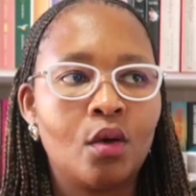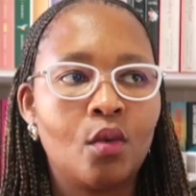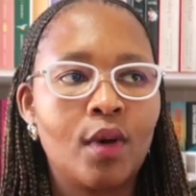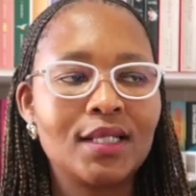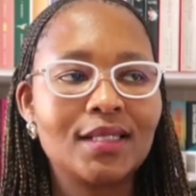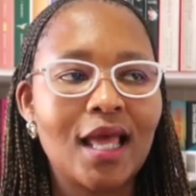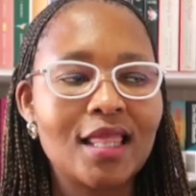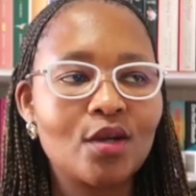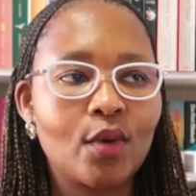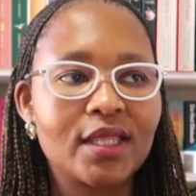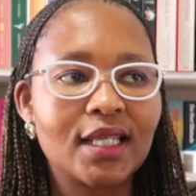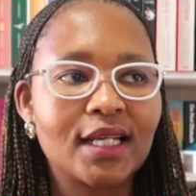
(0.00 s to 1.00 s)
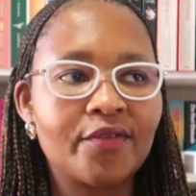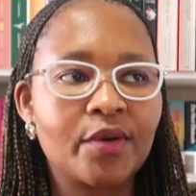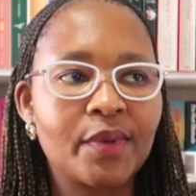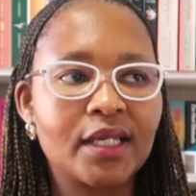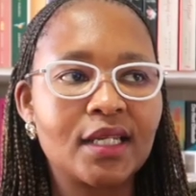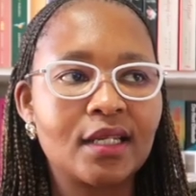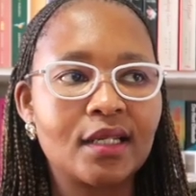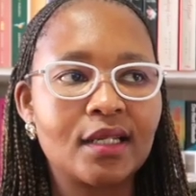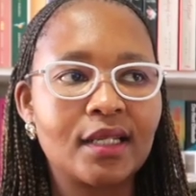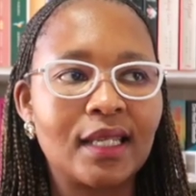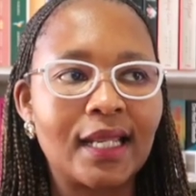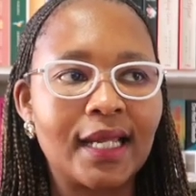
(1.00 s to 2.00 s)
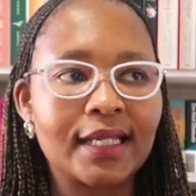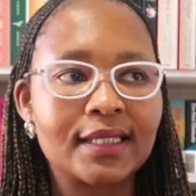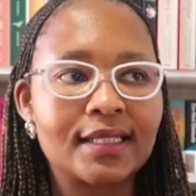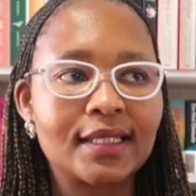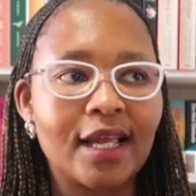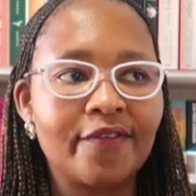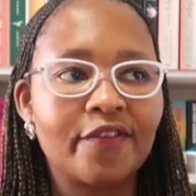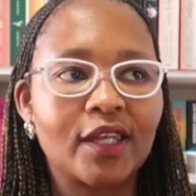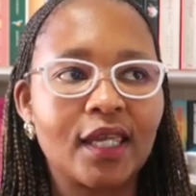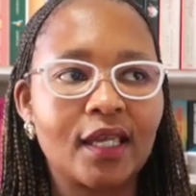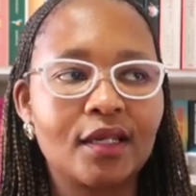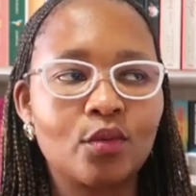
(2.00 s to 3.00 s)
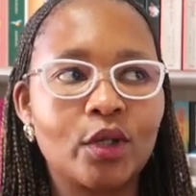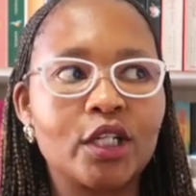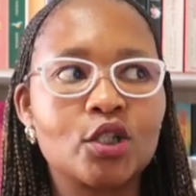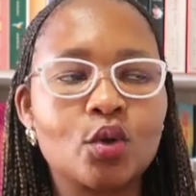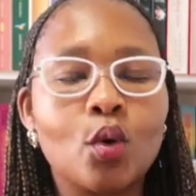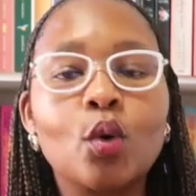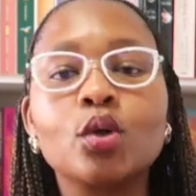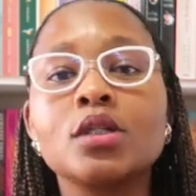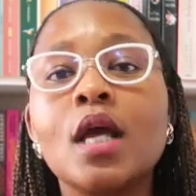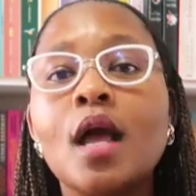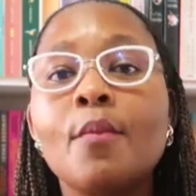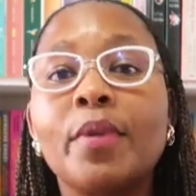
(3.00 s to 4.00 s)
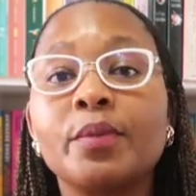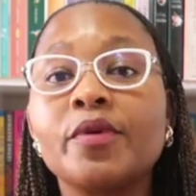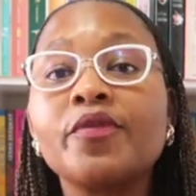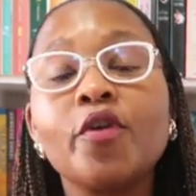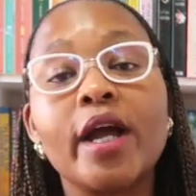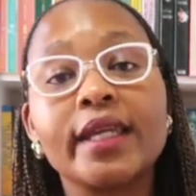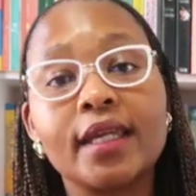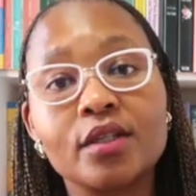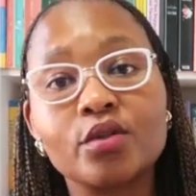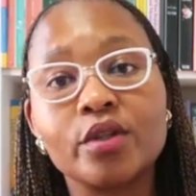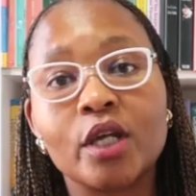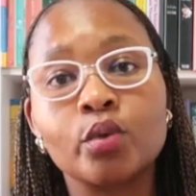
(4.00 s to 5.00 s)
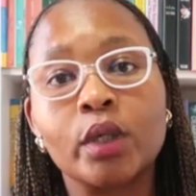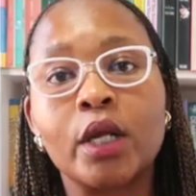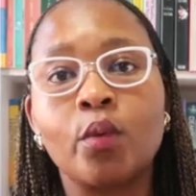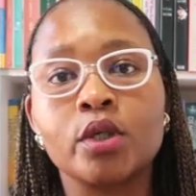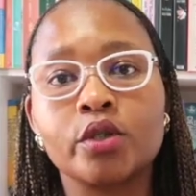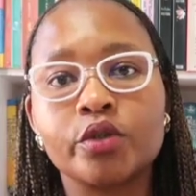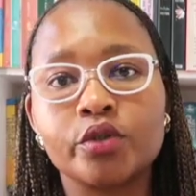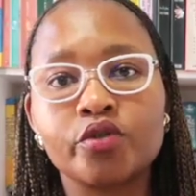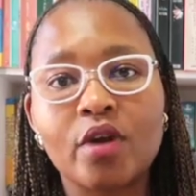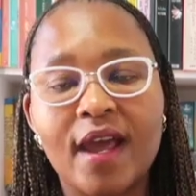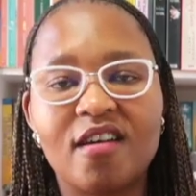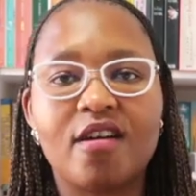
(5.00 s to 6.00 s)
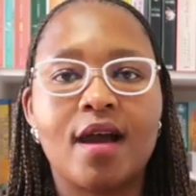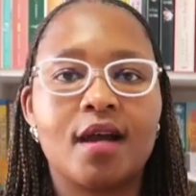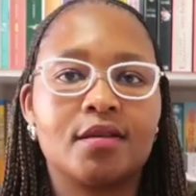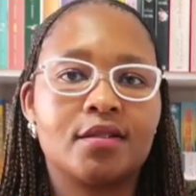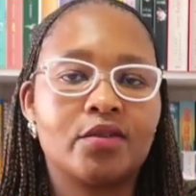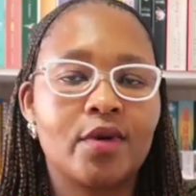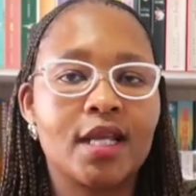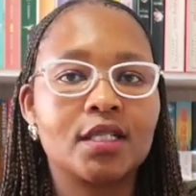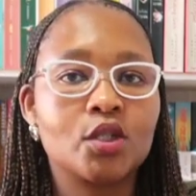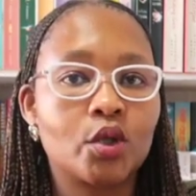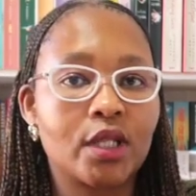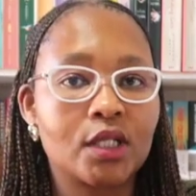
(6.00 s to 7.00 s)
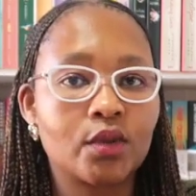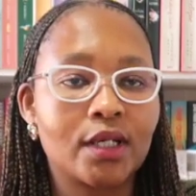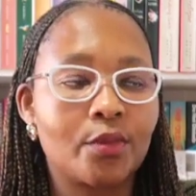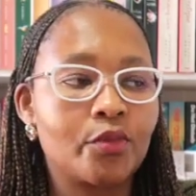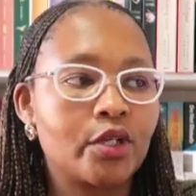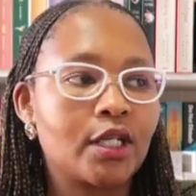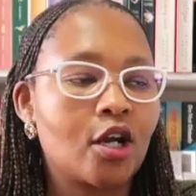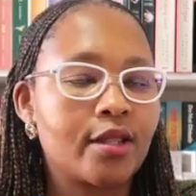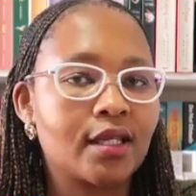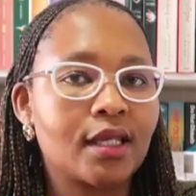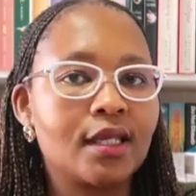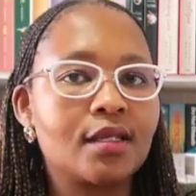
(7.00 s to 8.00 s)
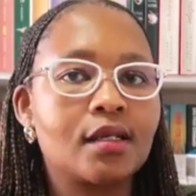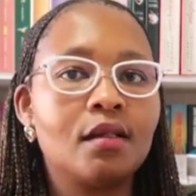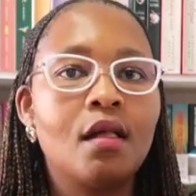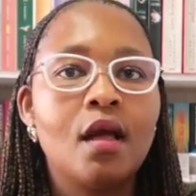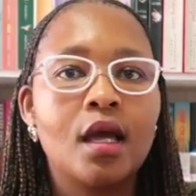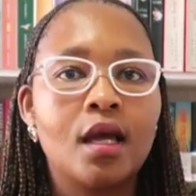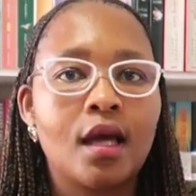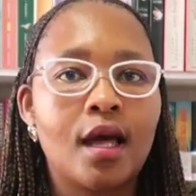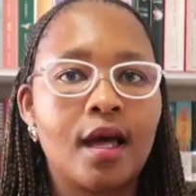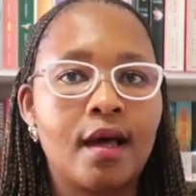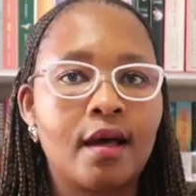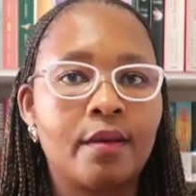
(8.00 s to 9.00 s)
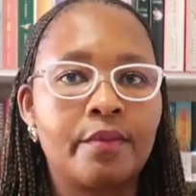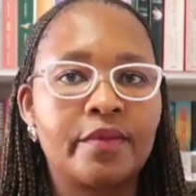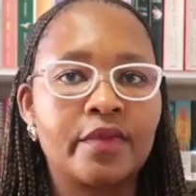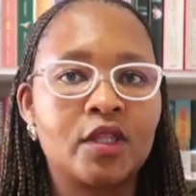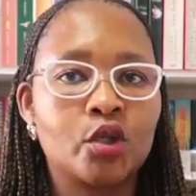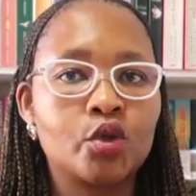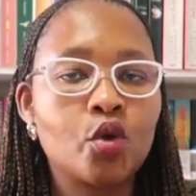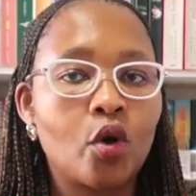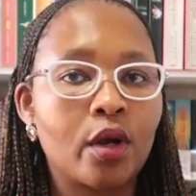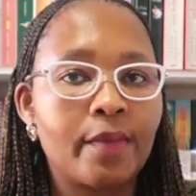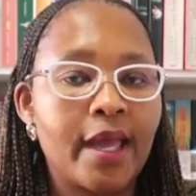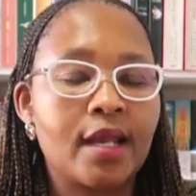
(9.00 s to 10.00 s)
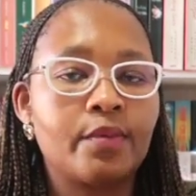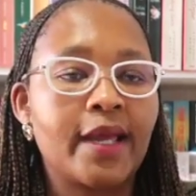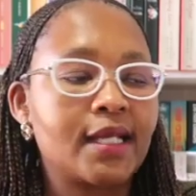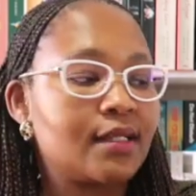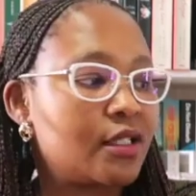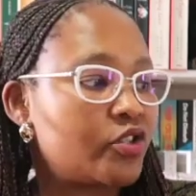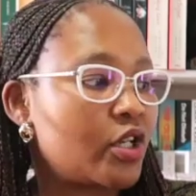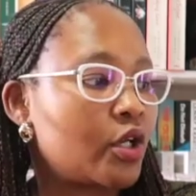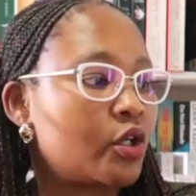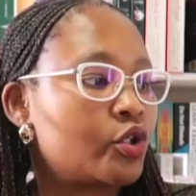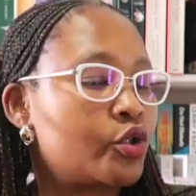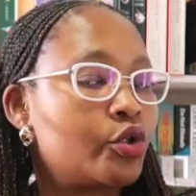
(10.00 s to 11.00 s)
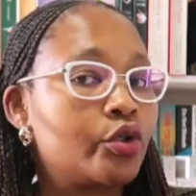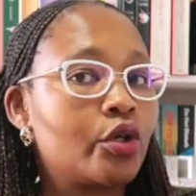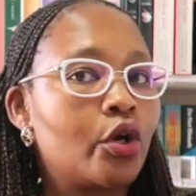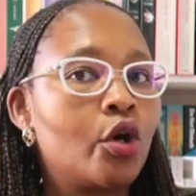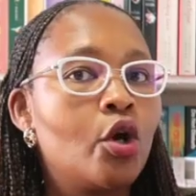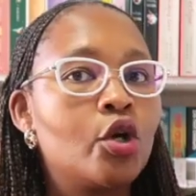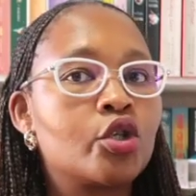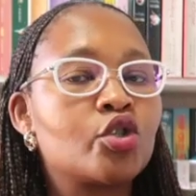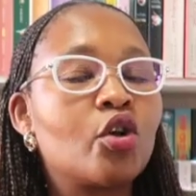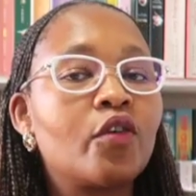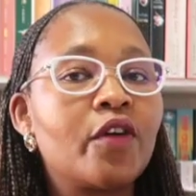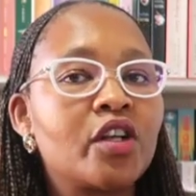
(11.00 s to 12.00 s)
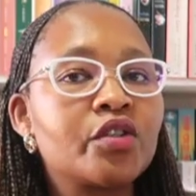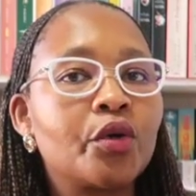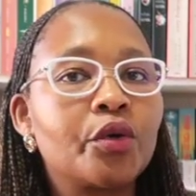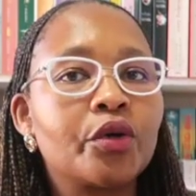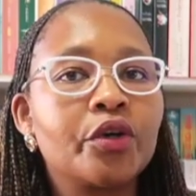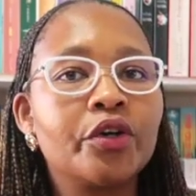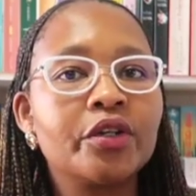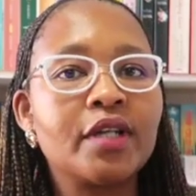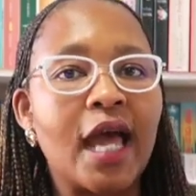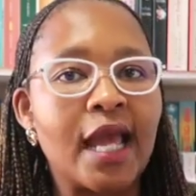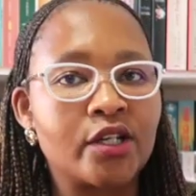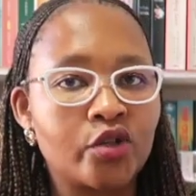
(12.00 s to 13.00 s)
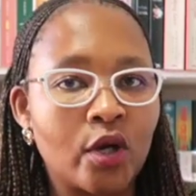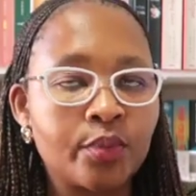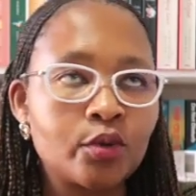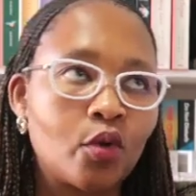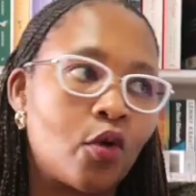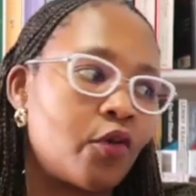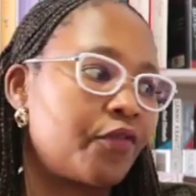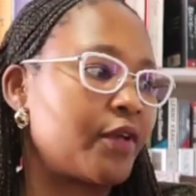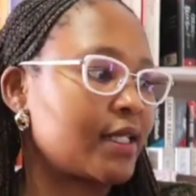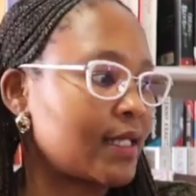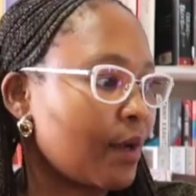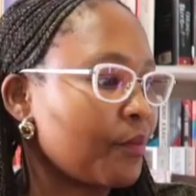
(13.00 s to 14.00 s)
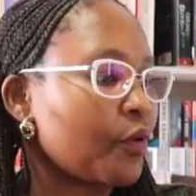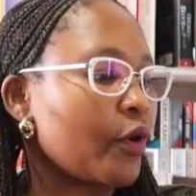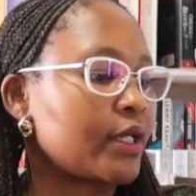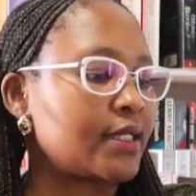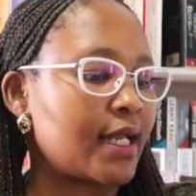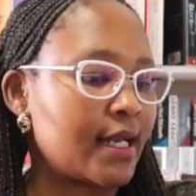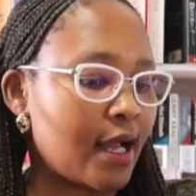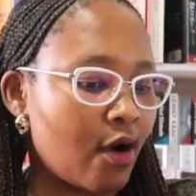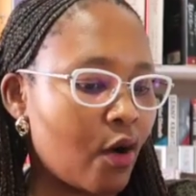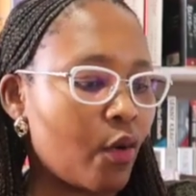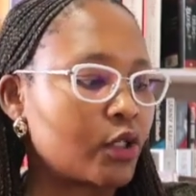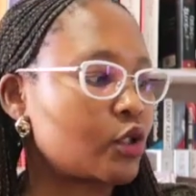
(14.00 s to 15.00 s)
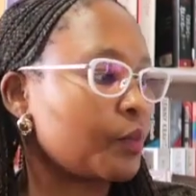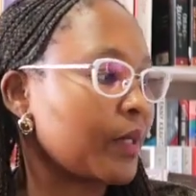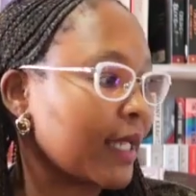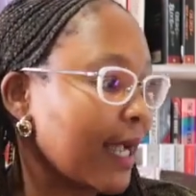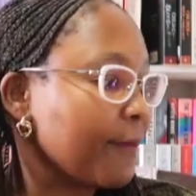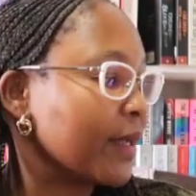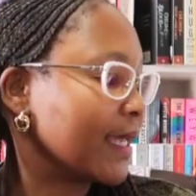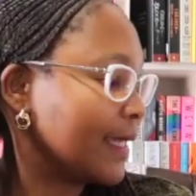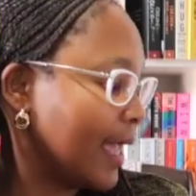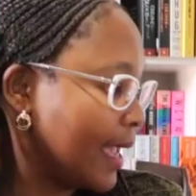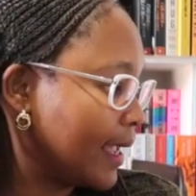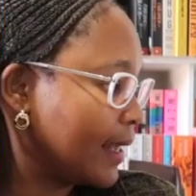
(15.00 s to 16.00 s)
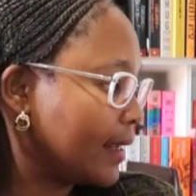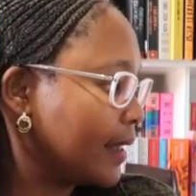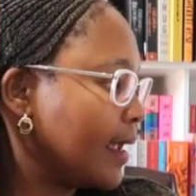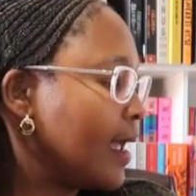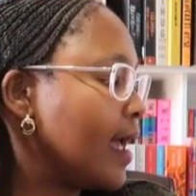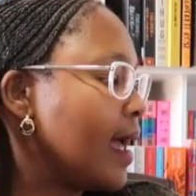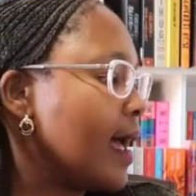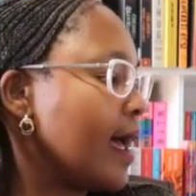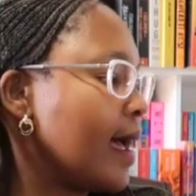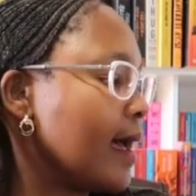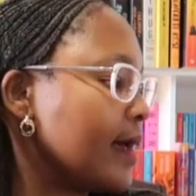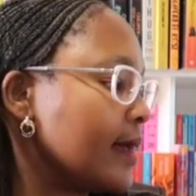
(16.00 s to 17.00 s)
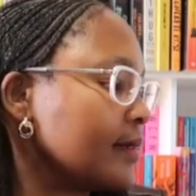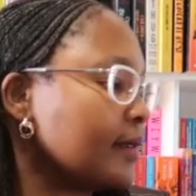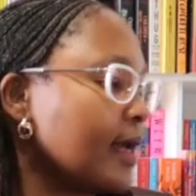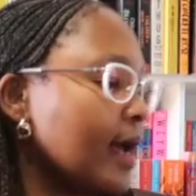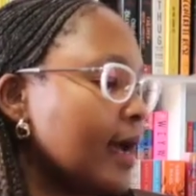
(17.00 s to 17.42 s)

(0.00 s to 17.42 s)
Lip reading: What's the other one that everybody likes? I forget what it's called. But before I get to that one, I wanted to try her out, right? So that's what I'm reading on the Kindle. The Chalk Man by CJ Trudeau. So far so good. I dropped off at some point and now I want to pick up again. And